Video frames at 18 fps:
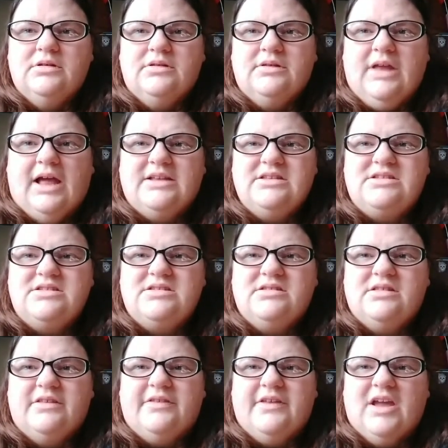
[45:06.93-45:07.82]

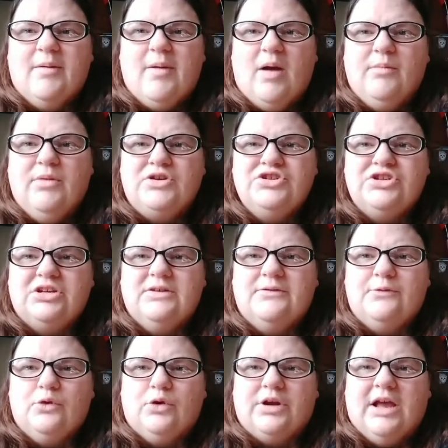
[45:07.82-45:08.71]
that's the thing about Michigan
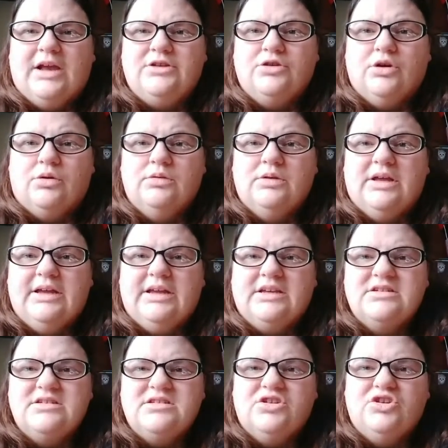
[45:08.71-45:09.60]
and Florida I don't
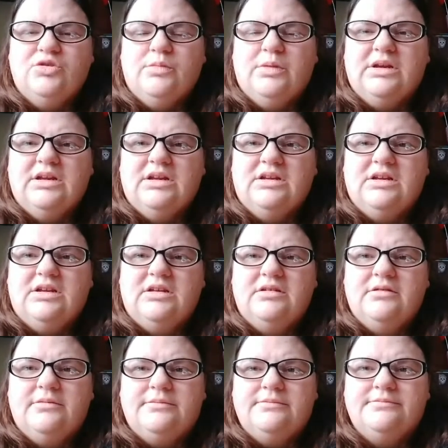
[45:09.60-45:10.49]
like is the
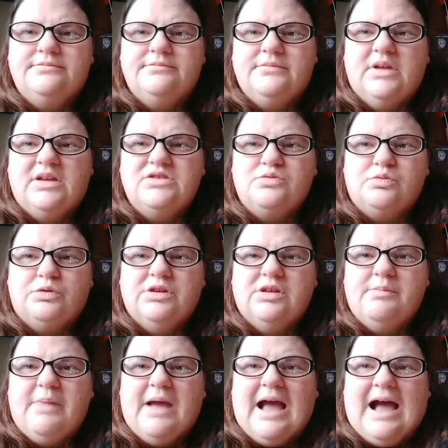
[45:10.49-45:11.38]
humidity. It's
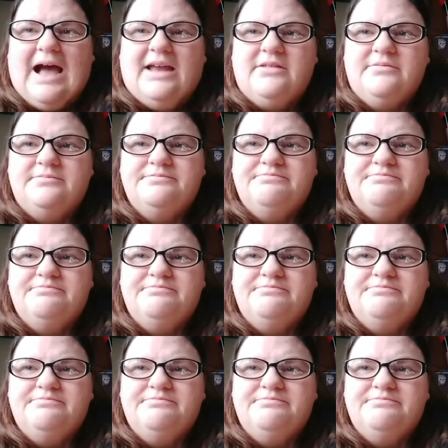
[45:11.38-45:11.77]
really bad.